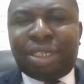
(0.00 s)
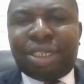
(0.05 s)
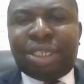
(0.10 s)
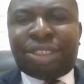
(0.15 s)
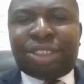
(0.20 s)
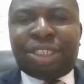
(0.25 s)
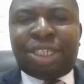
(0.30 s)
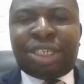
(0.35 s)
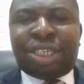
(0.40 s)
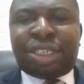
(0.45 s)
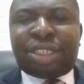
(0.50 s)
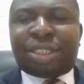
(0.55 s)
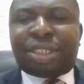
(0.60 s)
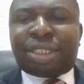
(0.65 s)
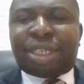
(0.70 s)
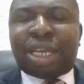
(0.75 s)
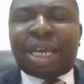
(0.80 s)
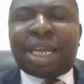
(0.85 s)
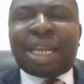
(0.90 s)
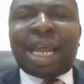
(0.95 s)
It
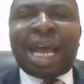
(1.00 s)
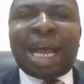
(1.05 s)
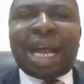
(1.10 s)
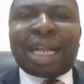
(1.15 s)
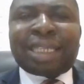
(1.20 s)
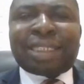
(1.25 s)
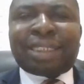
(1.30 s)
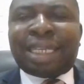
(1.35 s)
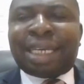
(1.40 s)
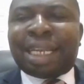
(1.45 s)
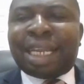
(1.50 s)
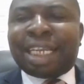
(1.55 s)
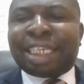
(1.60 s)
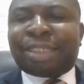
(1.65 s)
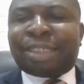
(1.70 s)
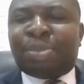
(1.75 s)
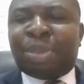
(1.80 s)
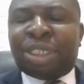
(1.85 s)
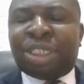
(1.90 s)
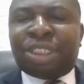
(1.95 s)
is an act that
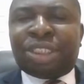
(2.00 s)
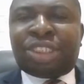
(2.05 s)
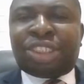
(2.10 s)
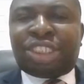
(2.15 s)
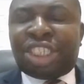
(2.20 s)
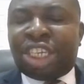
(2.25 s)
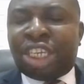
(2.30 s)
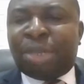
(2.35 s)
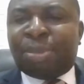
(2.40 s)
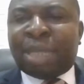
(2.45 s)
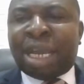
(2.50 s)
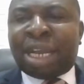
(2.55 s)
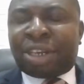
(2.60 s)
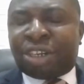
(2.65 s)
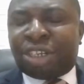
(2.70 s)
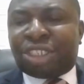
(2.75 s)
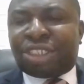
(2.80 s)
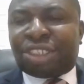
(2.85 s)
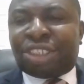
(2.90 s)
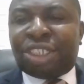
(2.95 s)
has been themed and
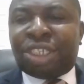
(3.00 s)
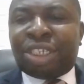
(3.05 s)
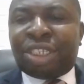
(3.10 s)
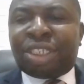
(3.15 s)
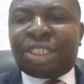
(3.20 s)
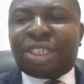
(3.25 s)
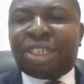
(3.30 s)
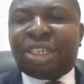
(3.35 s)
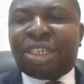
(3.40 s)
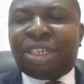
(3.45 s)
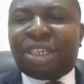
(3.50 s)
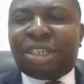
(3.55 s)
christened